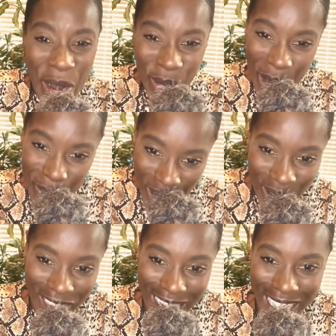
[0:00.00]
We are
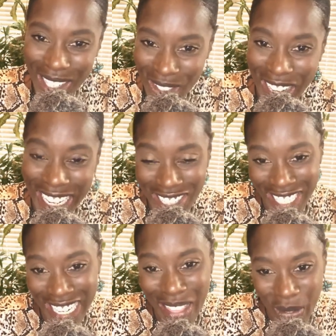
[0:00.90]
birthing a new
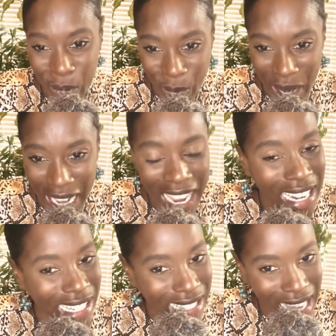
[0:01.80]
nation at this point,
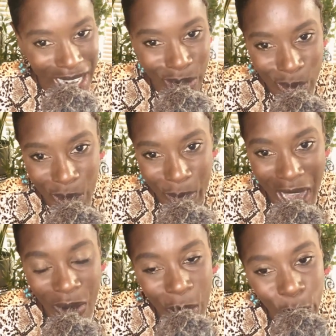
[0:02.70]
because nine is all
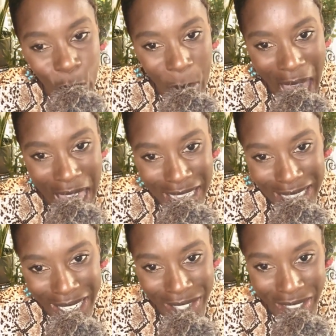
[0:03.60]
about
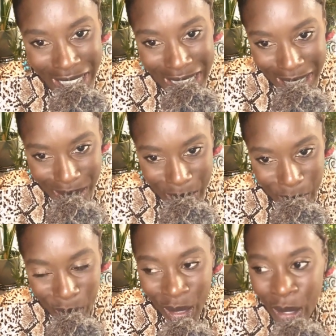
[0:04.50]
humanitarianism.